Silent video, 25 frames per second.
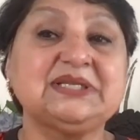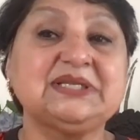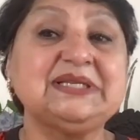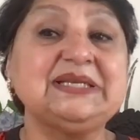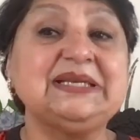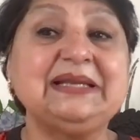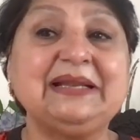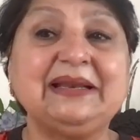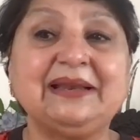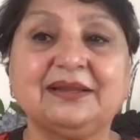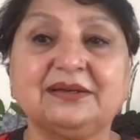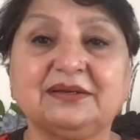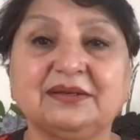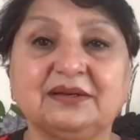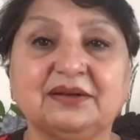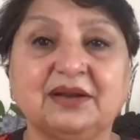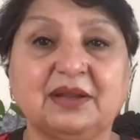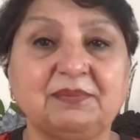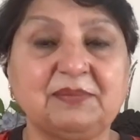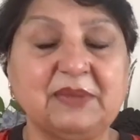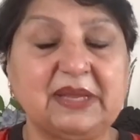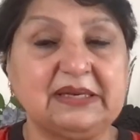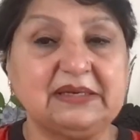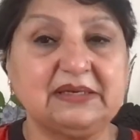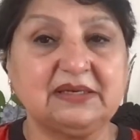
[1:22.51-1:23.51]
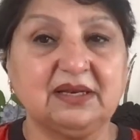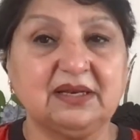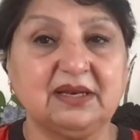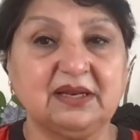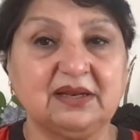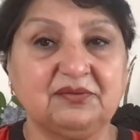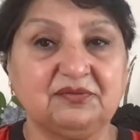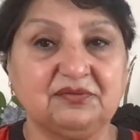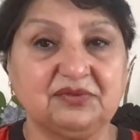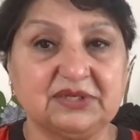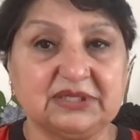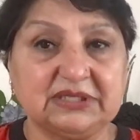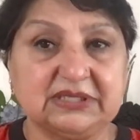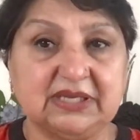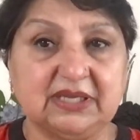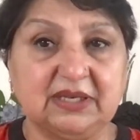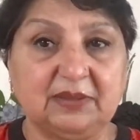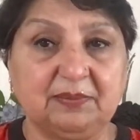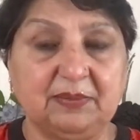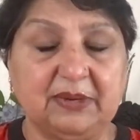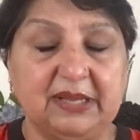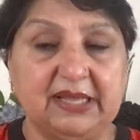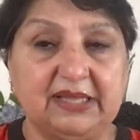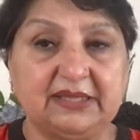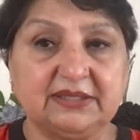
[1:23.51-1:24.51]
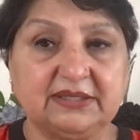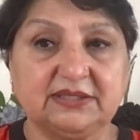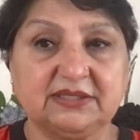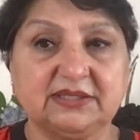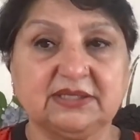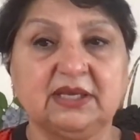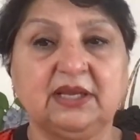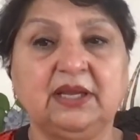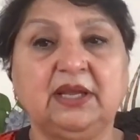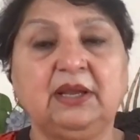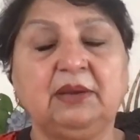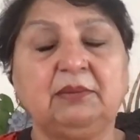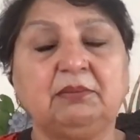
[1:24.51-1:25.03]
declutter our mental and physical planes.